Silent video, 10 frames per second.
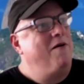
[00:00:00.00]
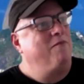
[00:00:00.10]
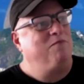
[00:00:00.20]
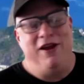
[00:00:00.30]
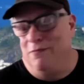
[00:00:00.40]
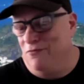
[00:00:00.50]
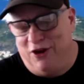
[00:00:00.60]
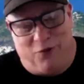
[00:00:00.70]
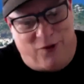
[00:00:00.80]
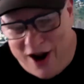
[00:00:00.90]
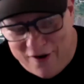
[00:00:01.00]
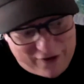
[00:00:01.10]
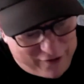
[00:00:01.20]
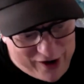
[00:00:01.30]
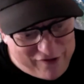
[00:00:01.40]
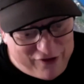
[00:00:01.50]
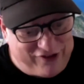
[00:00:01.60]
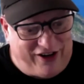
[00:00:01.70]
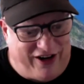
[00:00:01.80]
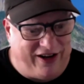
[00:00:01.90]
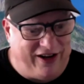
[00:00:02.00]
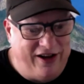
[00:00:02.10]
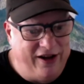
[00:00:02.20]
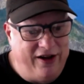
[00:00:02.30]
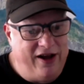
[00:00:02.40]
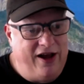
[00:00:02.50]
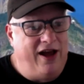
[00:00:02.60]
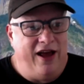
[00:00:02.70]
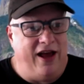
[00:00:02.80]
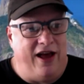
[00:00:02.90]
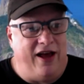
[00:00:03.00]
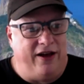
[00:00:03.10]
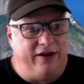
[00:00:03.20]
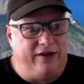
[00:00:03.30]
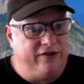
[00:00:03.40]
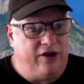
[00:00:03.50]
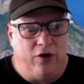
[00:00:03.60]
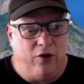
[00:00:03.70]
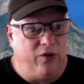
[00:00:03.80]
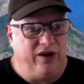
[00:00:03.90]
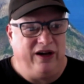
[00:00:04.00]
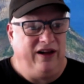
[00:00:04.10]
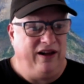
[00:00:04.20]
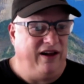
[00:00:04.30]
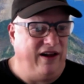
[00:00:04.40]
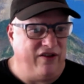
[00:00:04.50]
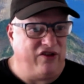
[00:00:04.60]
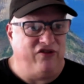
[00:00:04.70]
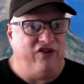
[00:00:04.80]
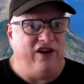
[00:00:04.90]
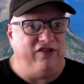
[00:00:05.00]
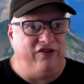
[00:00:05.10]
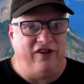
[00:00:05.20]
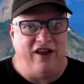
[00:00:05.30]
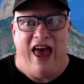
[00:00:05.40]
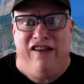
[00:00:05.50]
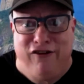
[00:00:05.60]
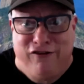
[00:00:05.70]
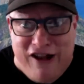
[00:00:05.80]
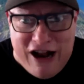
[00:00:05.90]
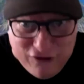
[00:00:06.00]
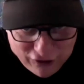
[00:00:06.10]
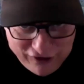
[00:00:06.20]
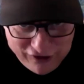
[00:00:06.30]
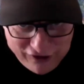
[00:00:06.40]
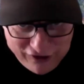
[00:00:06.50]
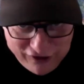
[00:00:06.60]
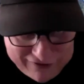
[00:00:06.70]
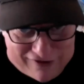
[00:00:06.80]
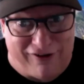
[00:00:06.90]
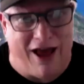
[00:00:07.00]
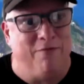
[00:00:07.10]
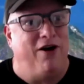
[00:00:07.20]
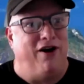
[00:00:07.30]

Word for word: Binghamton, whatever, whatever city. And, you know, he has to face this existential dilemma